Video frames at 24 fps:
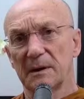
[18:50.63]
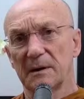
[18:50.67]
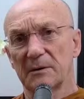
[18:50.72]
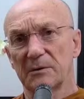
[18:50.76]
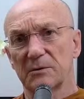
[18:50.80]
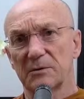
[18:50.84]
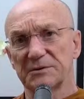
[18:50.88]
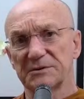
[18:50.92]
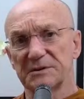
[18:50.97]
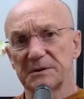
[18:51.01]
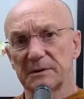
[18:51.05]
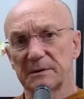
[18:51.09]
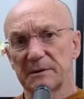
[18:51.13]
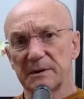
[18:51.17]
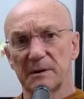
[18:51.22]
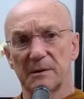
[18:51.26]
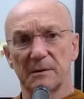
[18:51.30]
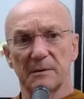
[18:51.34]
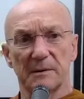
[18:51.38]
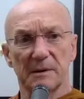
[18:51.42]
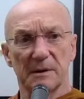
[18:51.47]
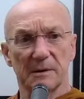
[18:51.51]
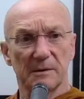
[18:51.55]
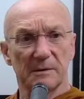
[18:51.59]
of course
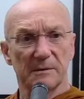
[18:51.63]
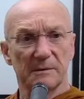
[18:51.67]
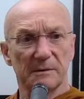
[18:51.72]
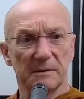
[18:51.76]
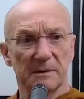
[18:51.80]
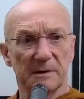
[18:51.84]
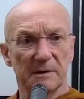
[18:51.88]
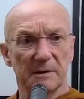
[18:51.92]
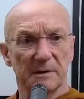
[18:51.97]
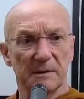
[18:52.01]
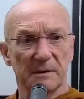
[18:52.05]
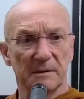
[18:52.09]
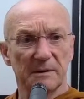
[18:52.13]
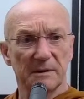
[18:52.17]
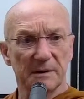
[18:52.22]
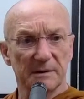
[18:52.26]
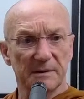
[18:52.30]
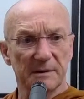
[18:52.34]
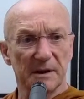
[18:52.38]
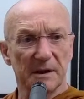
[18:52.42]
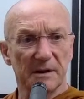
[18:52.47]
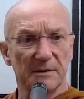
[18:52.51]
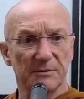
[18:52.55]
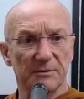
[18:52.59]
that he did
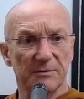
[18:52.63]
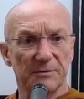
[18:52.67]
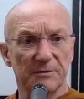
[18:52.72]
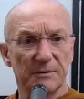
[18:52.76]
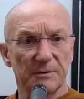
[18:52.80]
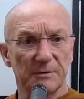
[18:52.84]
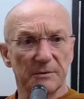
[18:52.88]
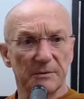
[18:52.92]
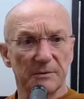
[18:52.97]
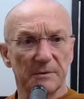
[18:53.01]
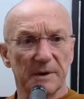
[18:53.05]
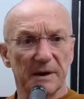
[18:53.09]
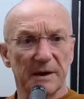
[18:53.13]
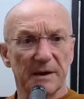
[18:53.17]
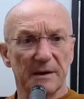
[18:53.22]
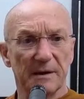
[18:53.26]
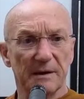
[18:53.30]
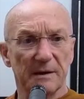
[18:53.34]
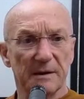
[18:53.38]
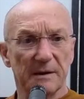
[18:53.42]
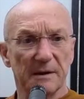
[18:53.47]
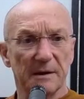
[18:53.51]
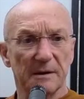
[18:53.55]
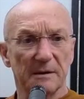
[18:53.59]
that through
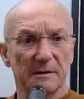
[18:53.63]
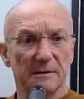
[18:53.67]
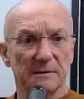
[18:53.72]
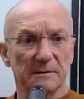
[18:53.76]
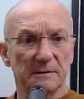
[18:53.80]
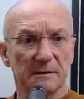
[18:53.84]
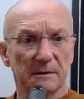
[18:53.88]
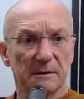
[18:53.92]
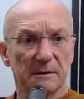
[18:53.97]
a